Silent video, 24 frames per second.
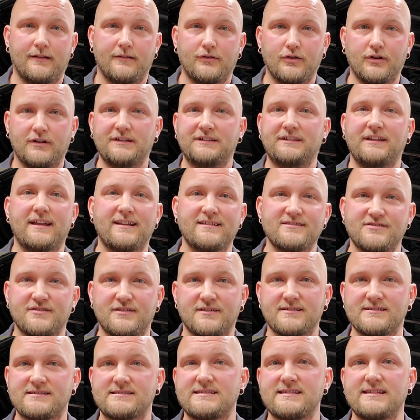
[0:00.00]
Look at the engine
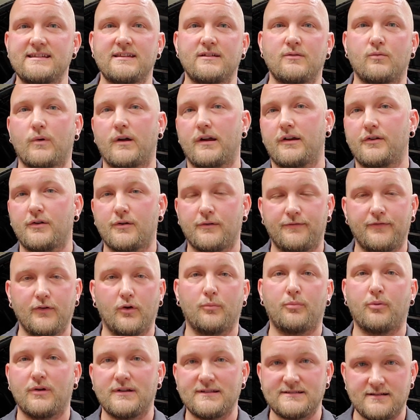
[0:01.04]
and see where your fill
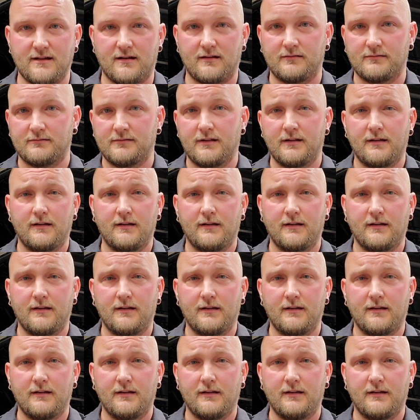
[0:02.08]
points are.